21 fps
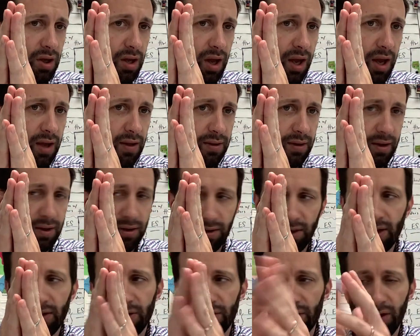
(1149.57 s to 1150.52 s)
And then,
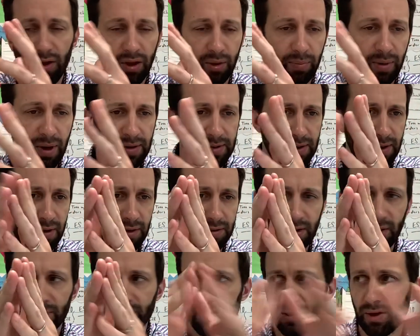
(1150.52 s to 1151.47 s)
yeah, there's lily pads and other
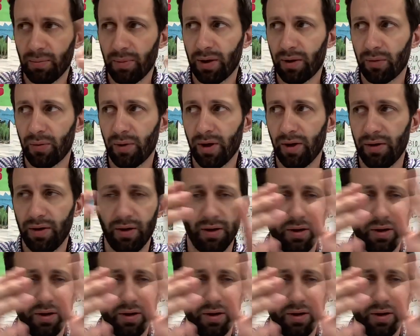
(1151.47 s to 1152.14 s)
stuff. I'm just talking about around it.